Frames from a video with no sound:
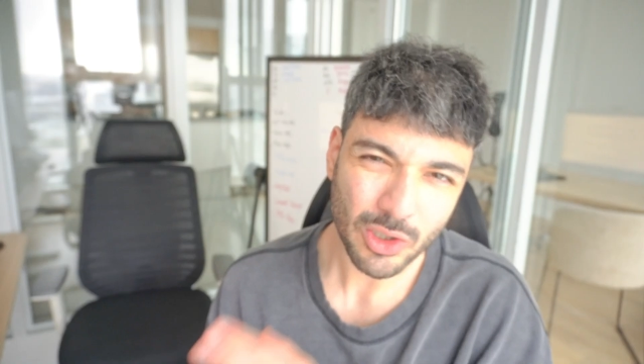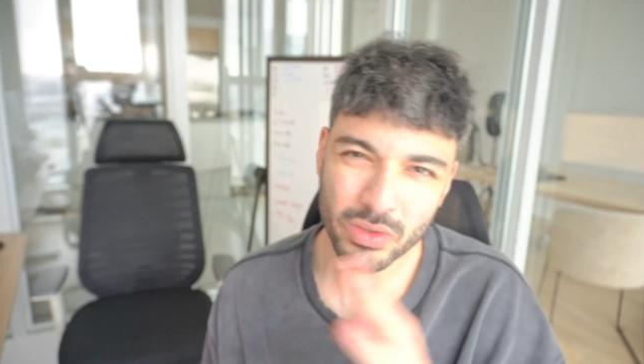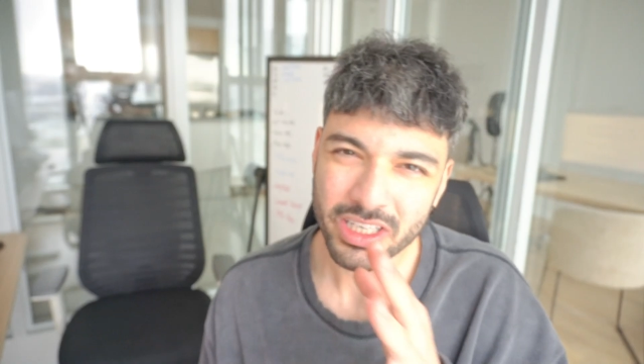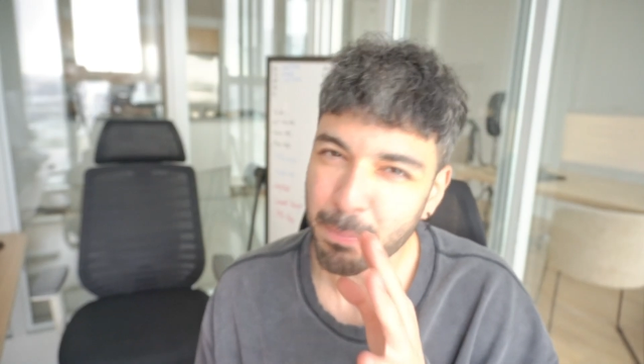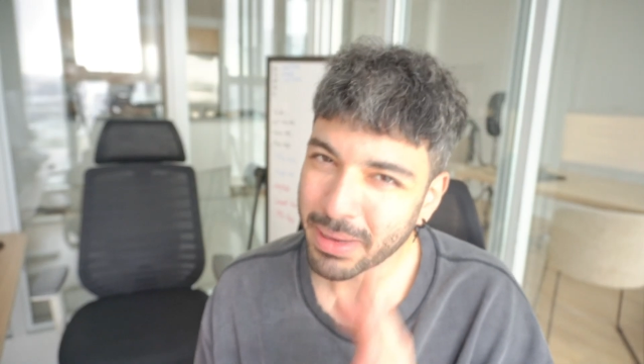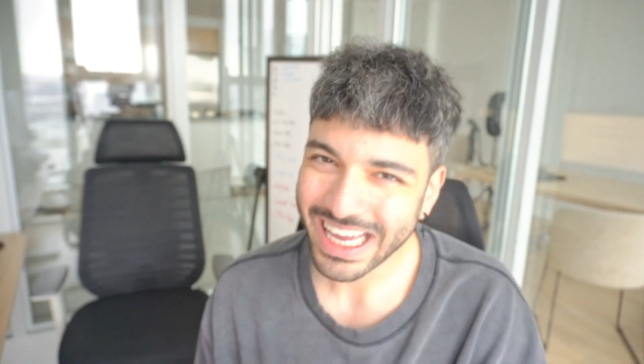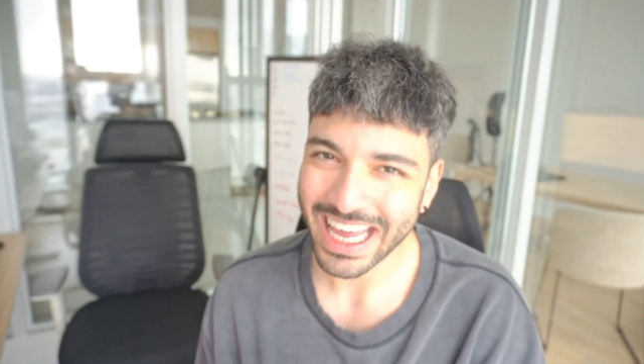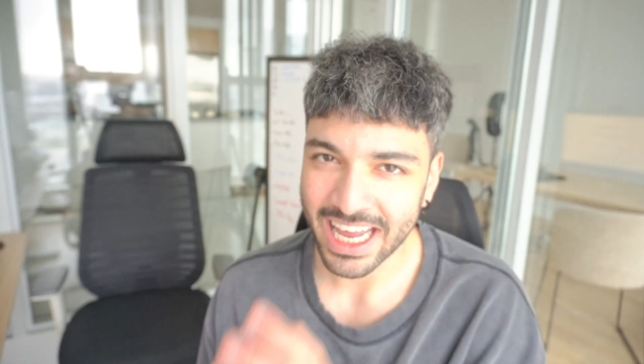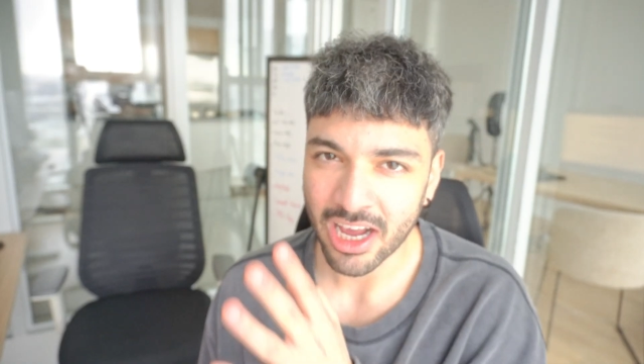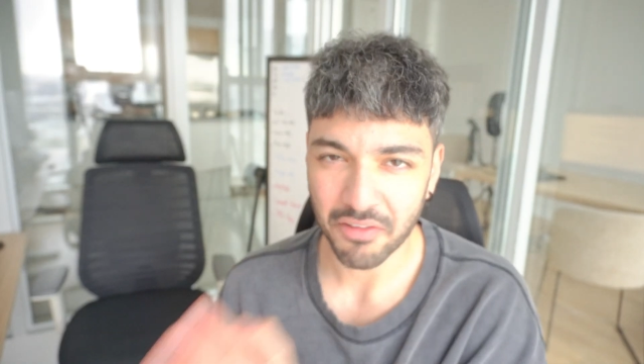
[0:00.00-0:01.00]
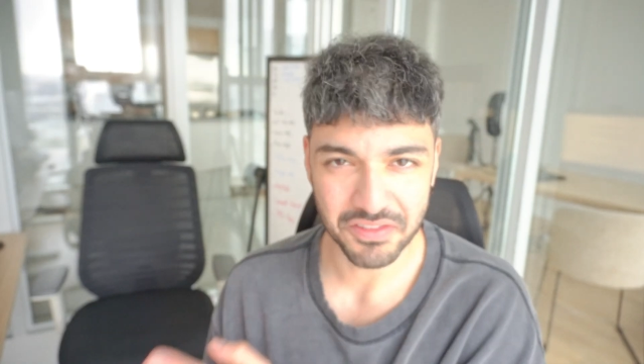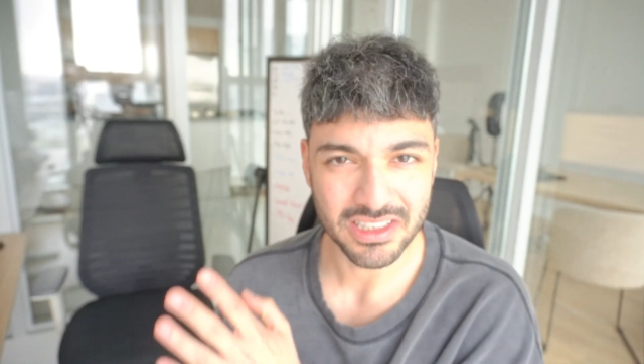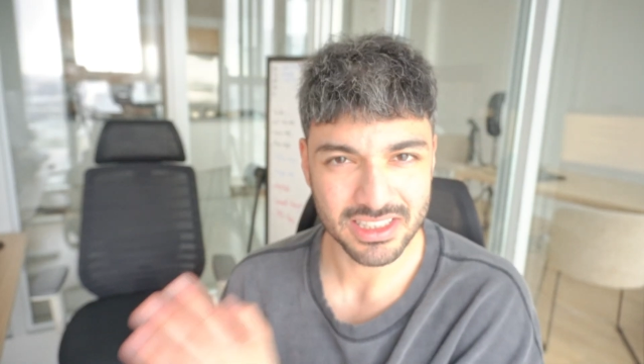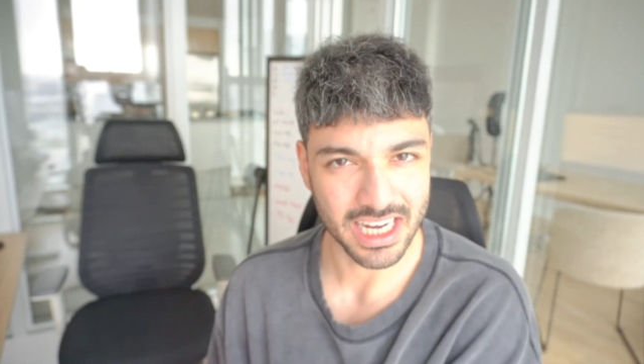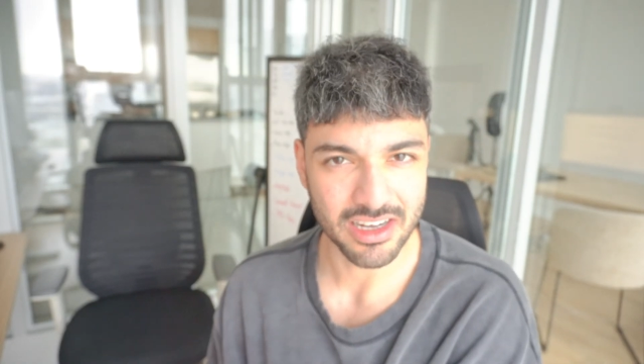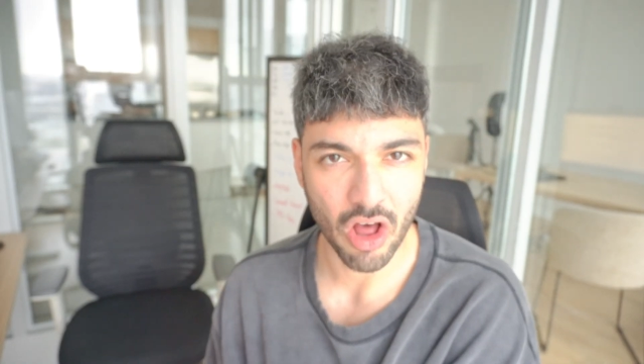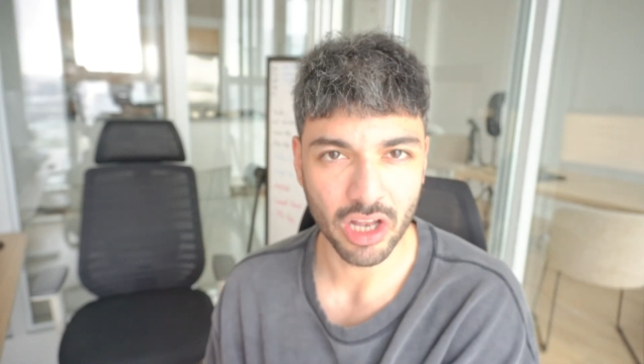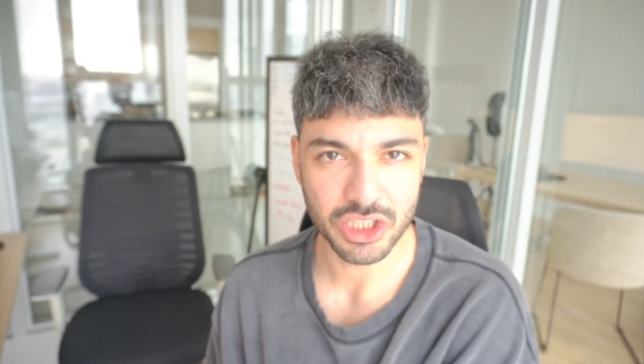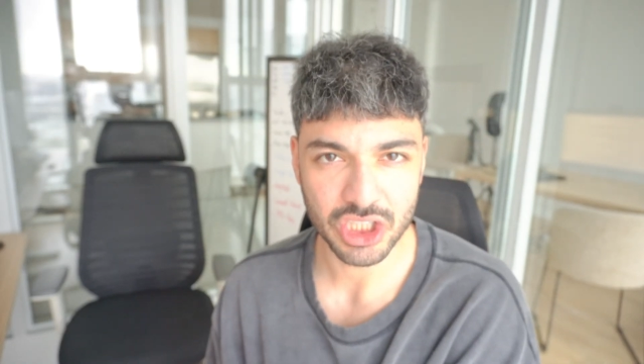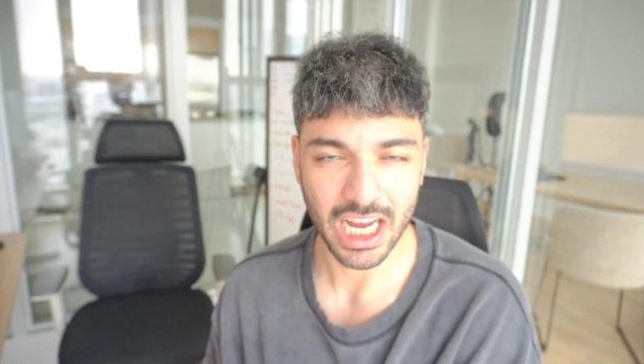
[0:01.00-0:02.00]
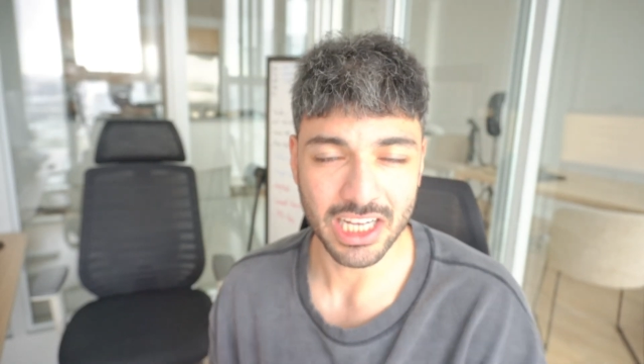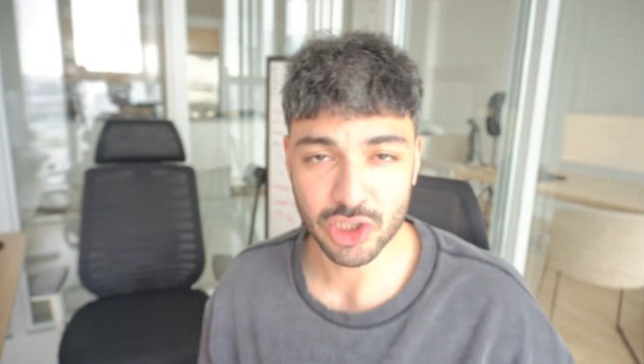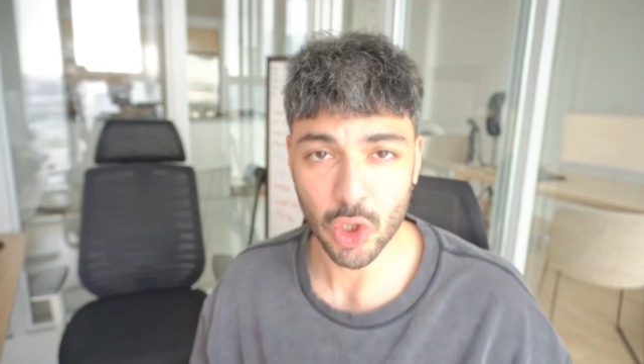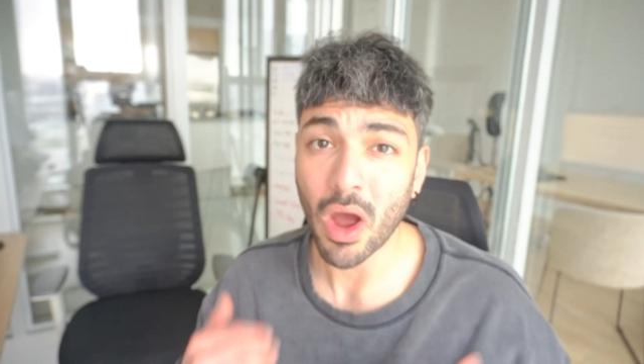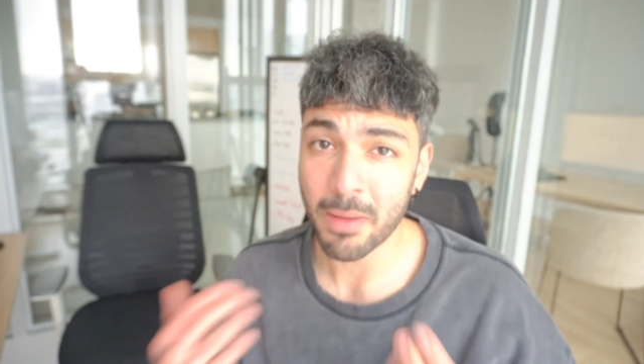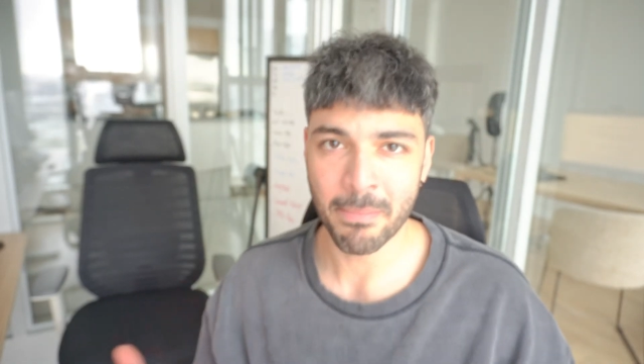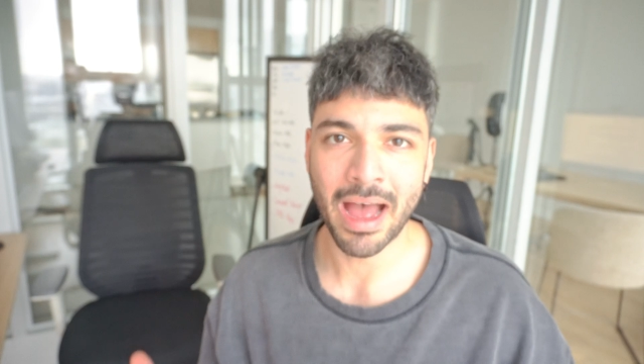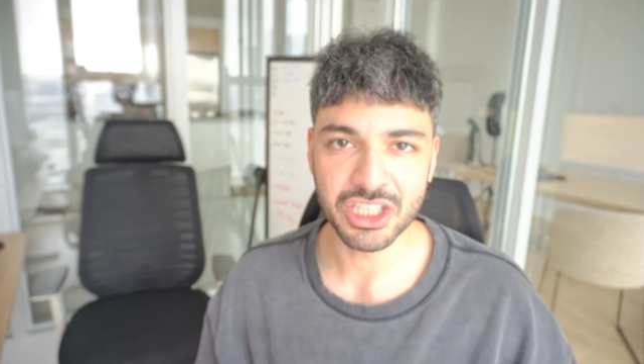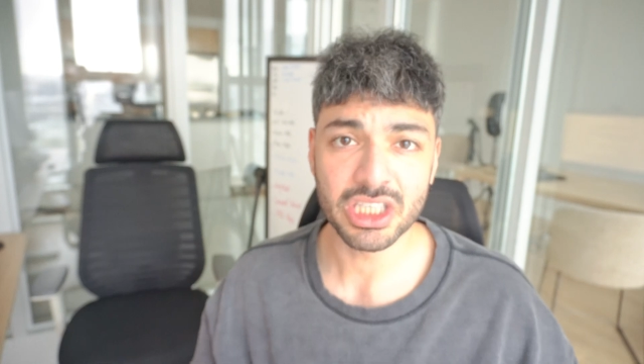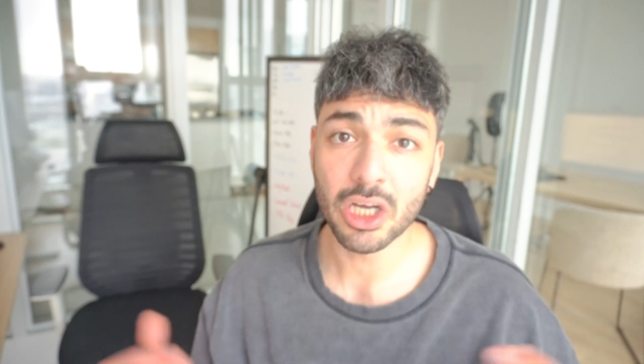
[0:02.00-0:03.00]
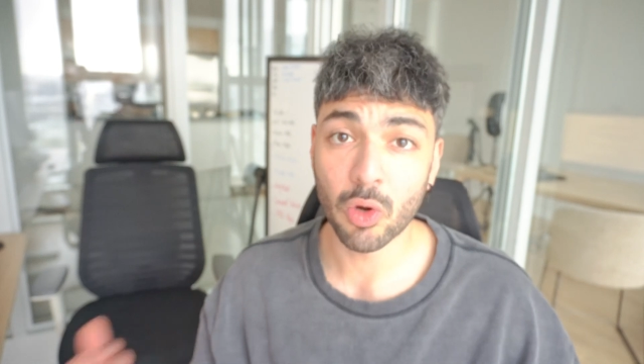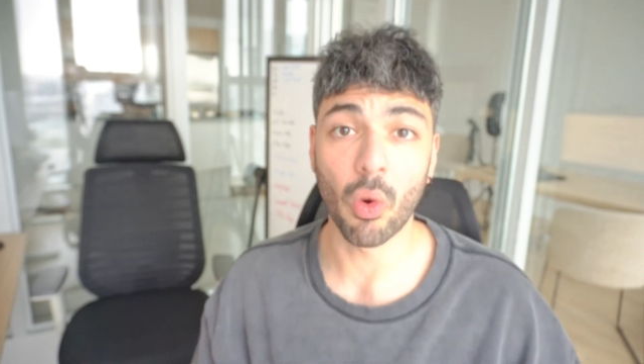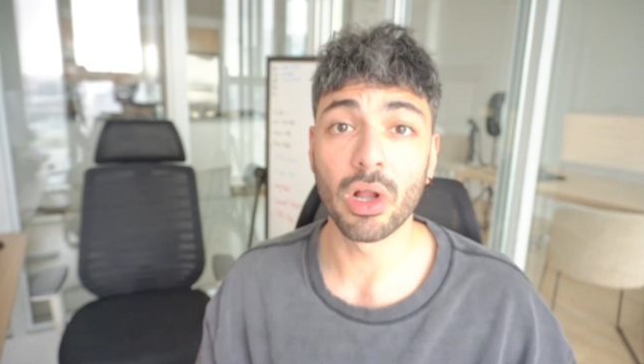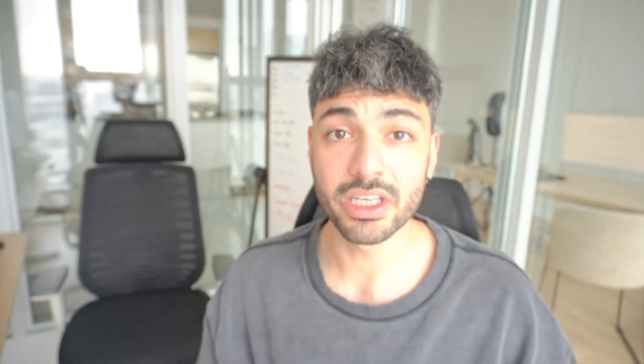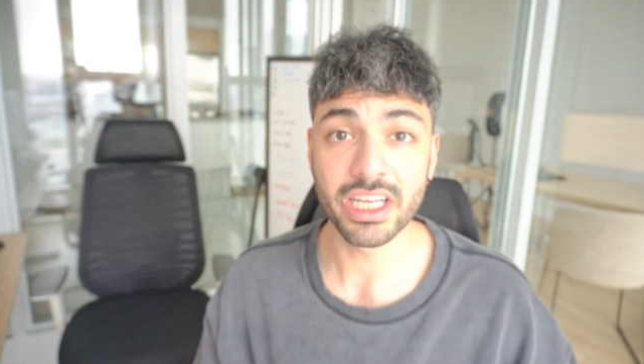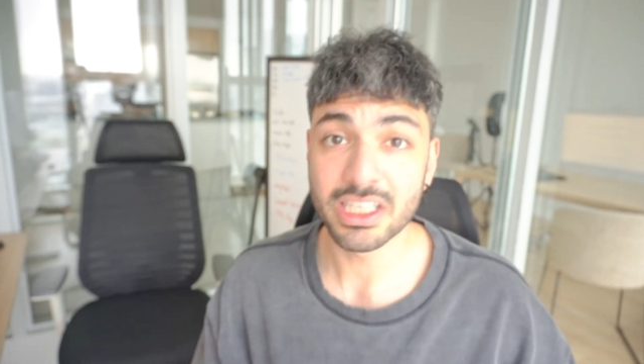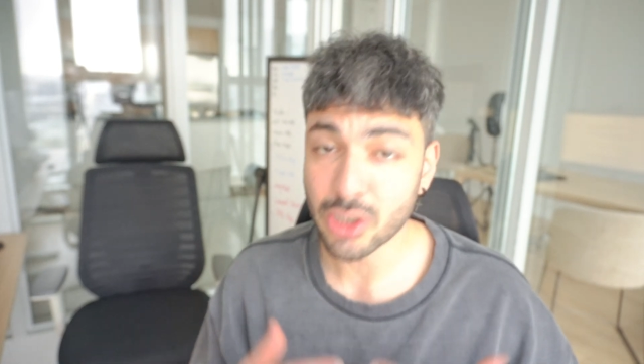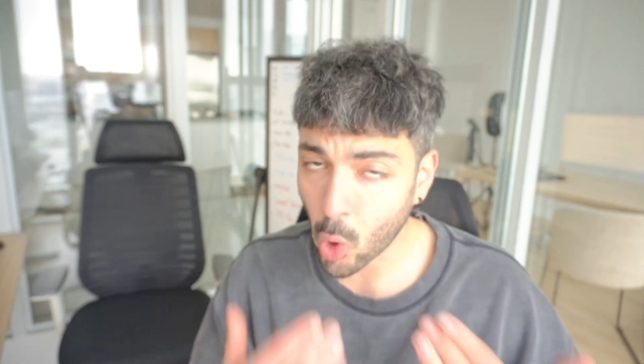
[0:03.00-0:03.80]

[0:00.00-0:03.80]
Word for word: is only the beginning of this technology and so I imagine the quality is